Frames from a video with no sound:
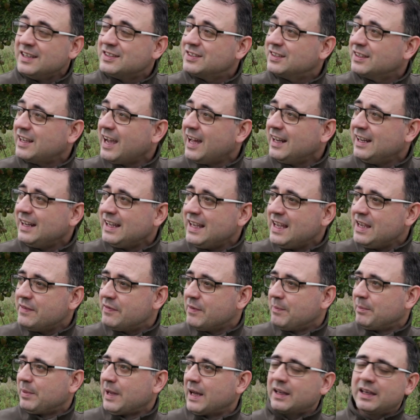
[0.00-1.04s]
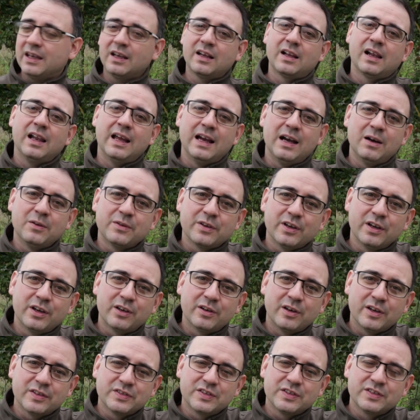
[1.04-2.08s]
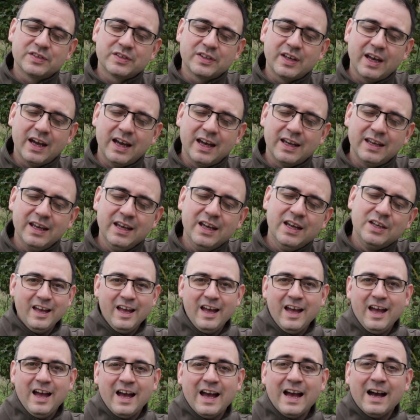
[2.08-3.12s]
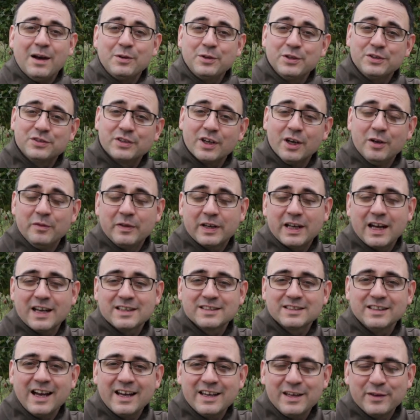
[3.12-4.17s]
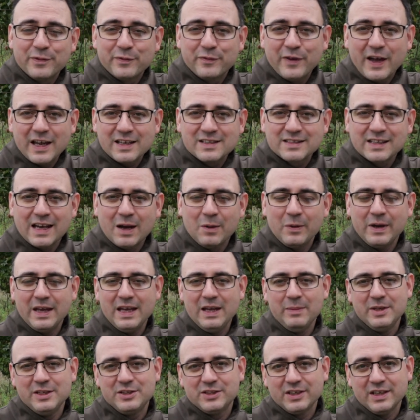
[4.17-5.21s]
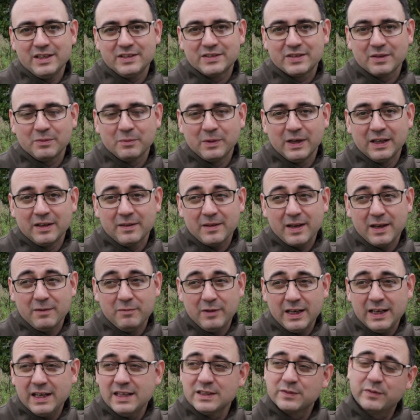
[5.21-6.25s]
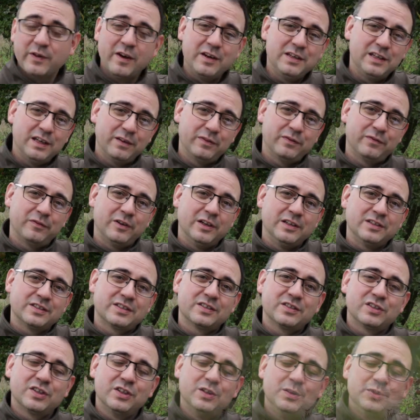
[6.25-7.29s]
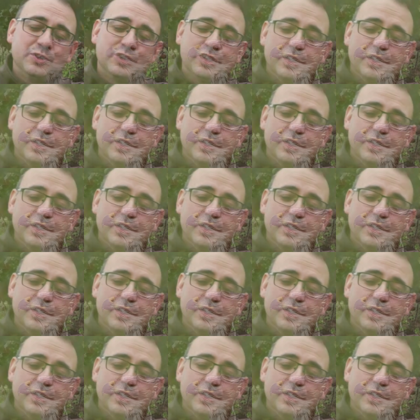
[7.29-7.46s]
is to get an even blanket of cloud across the sky. How does overcast light affect our images? Well, it really is very different to